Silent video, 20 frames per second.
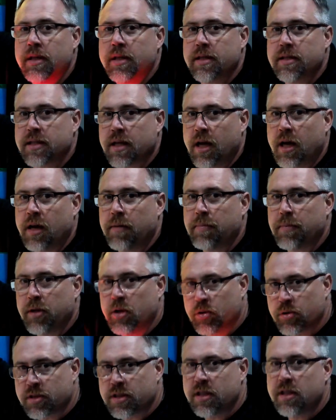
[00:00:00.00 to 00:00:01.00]
this up, and
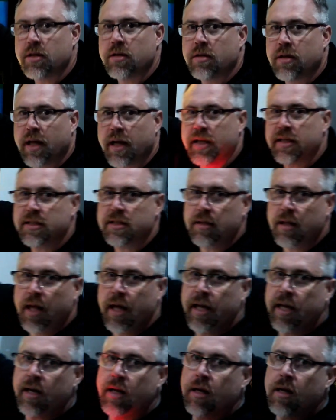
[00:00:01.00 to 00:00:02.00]
you'll see your lights
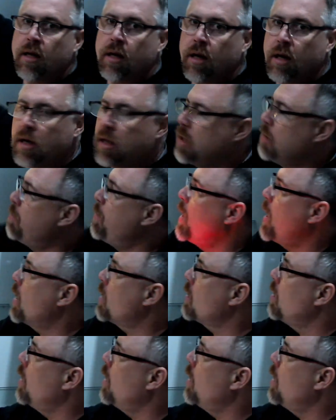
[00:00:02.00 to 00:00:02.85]
light on the back